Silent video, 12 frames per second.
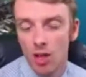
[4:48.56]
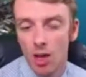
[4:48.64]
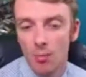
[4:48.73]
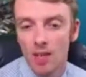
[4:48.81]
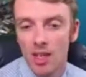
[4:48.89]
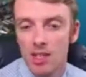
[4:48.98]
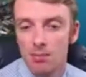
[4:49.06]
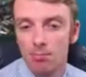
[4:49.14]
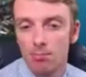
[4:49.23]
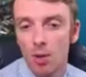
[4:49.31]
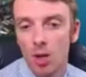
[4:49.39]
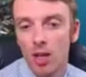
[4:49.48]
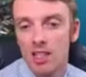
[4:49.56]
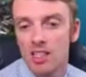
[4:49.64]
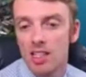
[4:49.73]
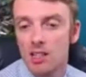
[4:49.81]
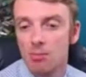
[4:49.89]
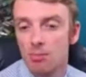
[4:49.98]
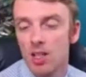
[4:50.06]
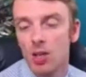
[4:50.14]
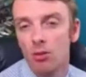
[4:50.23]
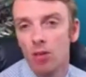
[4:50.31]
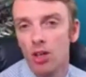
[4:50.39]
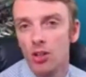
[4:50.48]
is
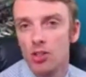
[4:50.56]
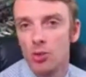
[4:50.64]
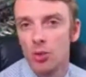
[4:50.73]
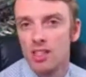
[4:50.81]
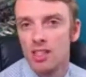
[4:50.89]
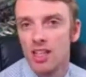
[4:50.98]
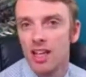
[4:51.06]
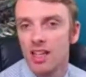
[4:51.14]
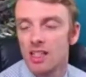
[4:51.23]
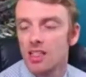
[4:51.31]
buy/BRR to SA.